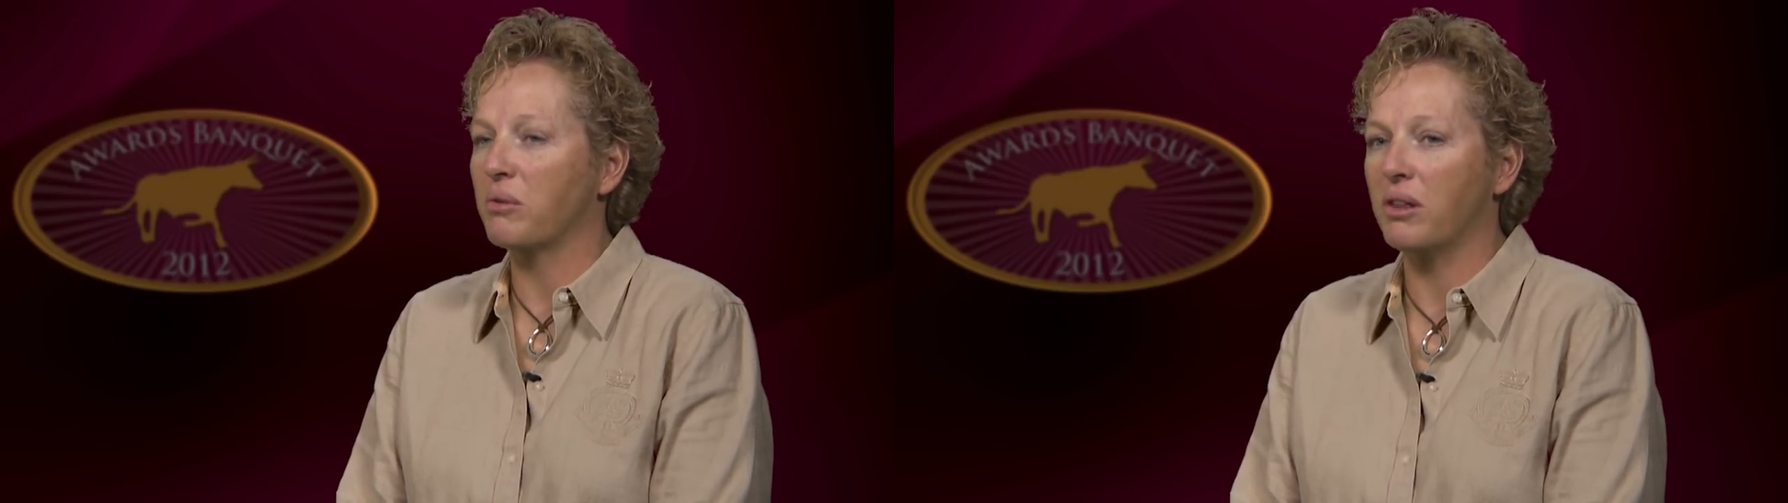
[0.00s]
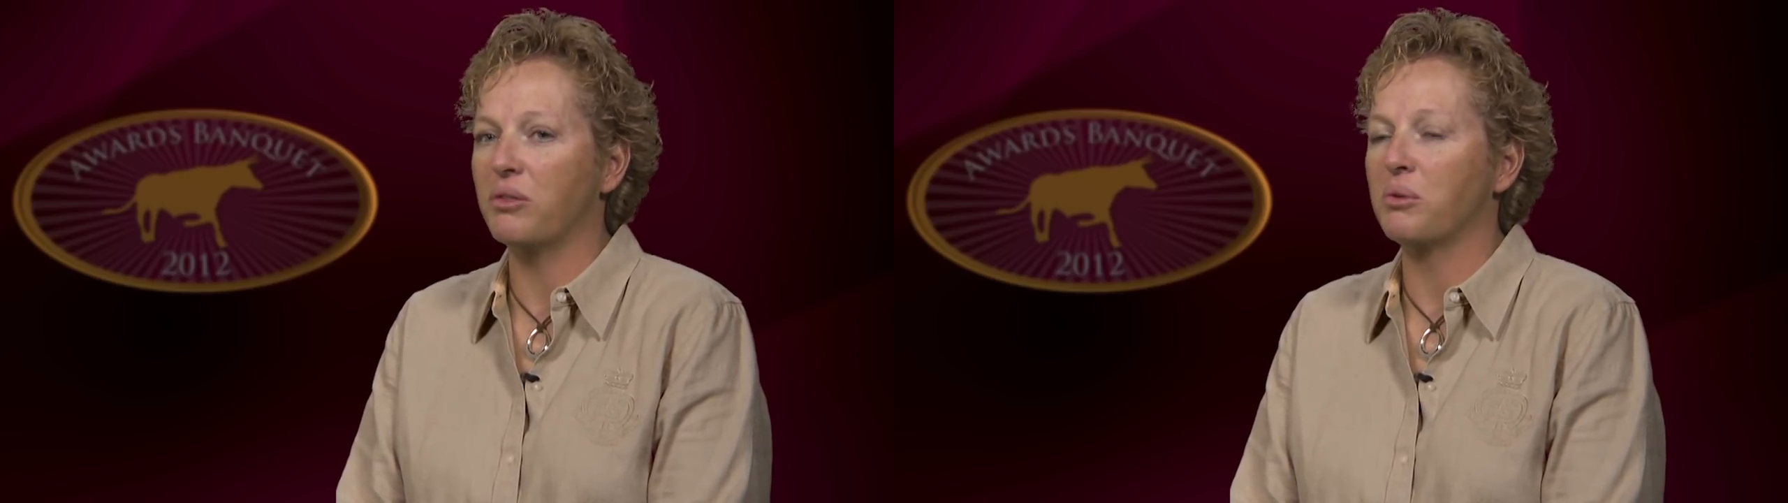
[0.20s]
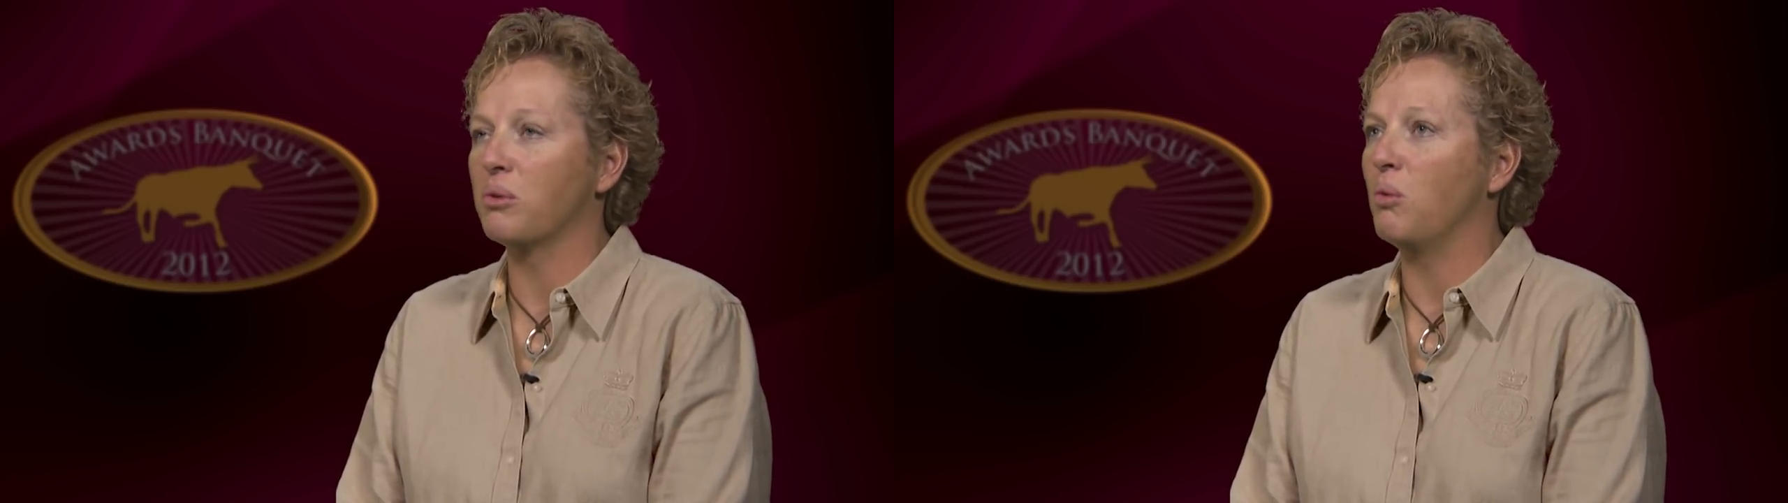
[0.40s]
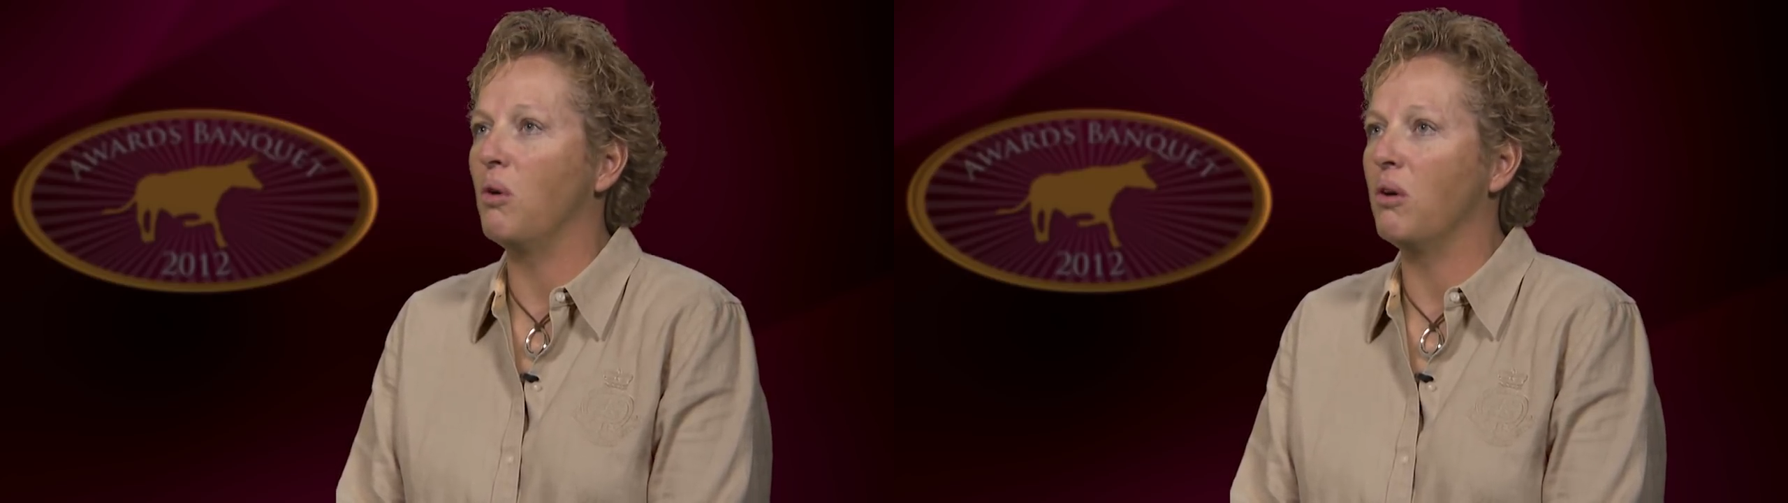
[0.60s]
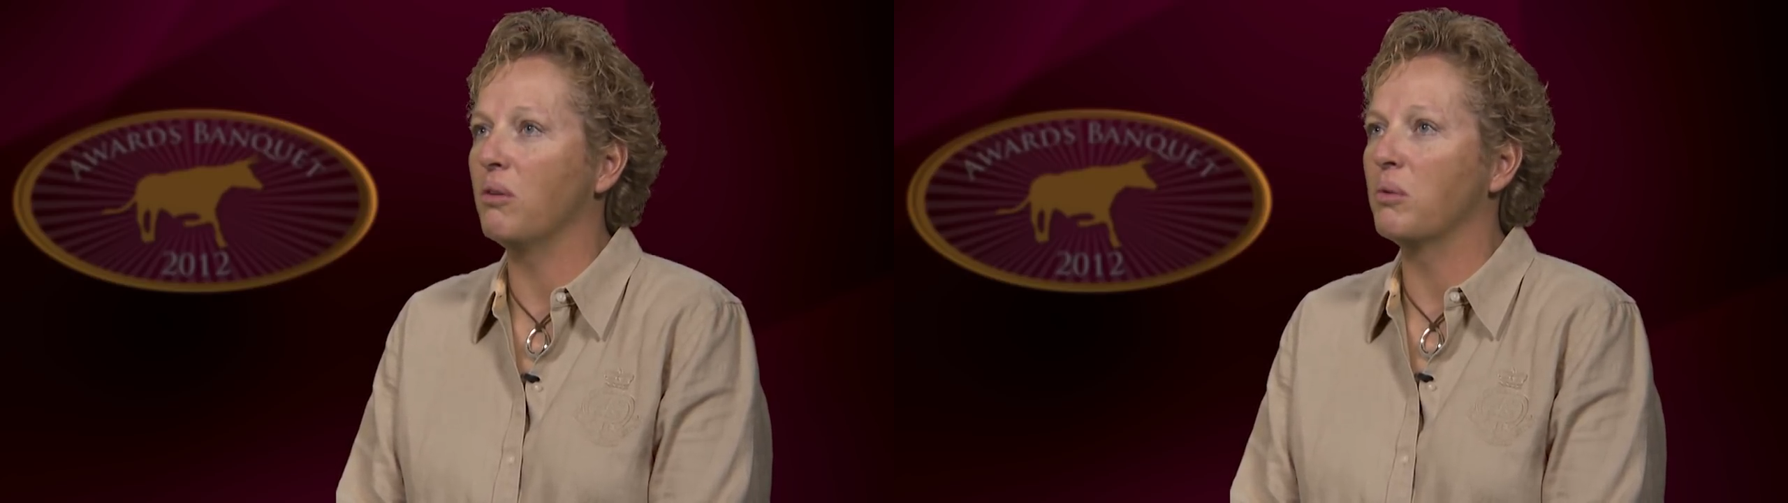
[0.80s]
run through the
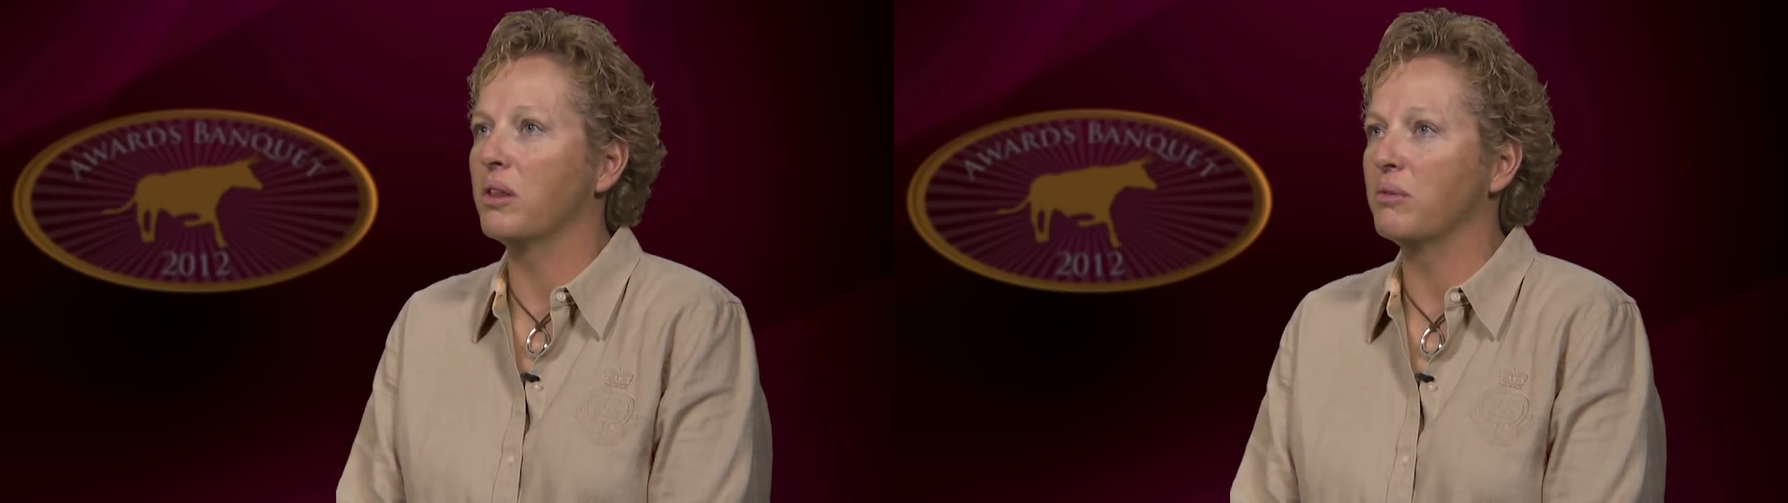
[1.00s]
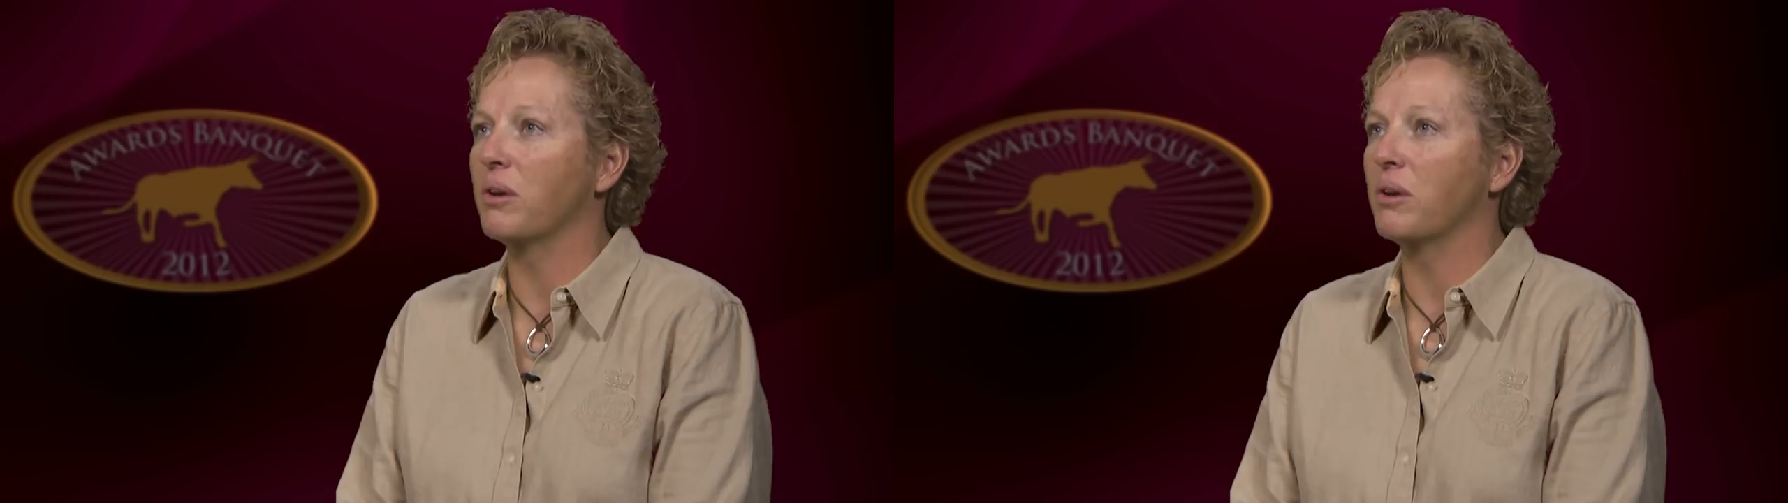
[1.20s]
wall,